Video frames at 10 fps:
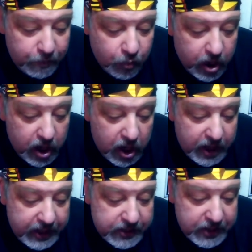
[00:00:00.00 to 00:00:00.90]
where
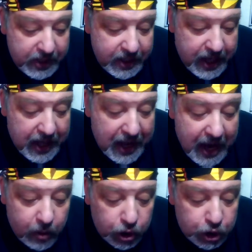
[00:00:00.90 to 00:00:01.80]
he did
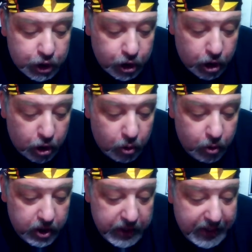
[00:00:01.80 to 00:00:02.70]
our
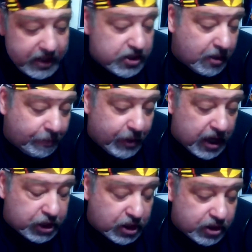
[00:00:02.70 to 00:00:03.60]
show, and he's an
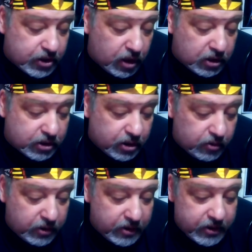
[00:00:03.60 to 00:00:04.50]
impressionist
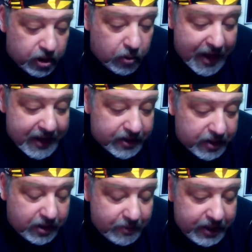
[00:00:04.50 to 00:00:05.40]
also,
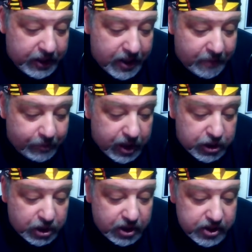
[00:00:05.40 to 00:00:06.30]
acting, comedian, and
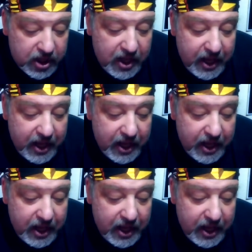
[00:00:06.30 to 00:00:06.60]
impressionist.